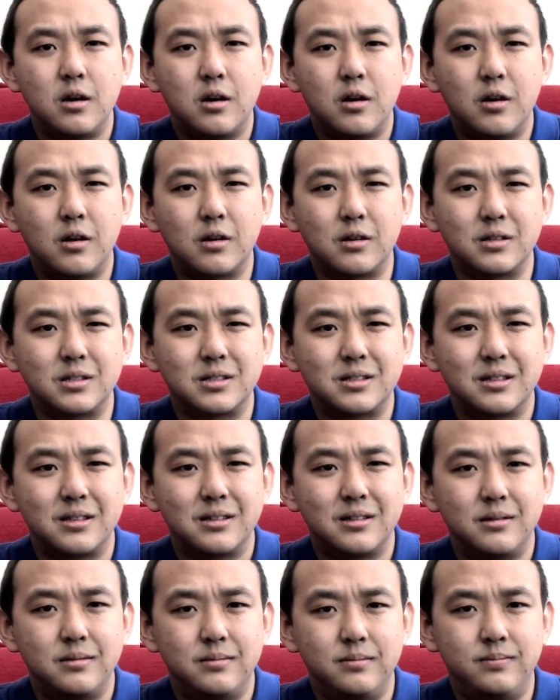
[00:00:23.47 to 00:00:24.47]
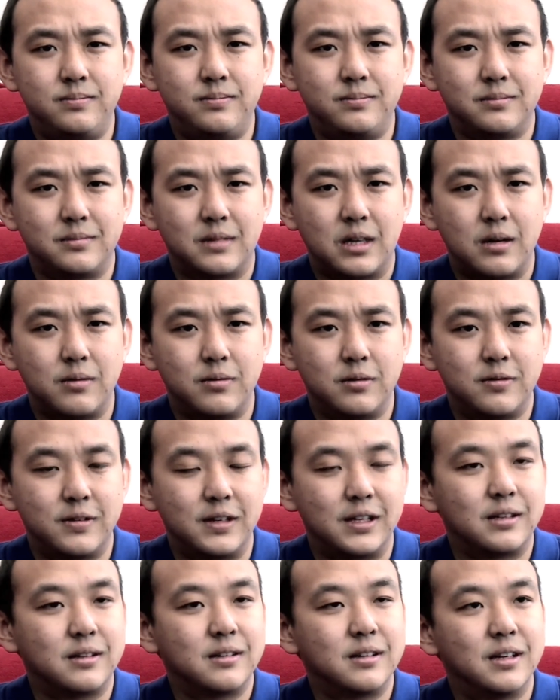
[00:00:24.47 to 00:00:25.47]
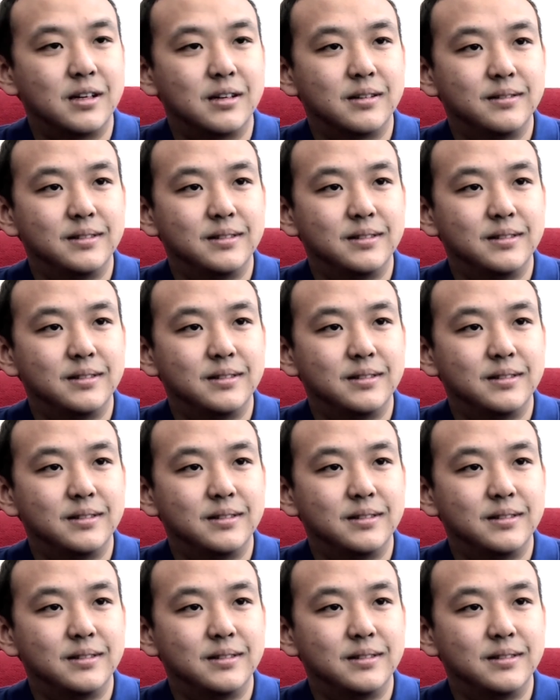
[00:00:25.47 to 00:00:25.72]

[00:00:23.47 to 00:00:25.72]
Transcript: August, I think. Yeah.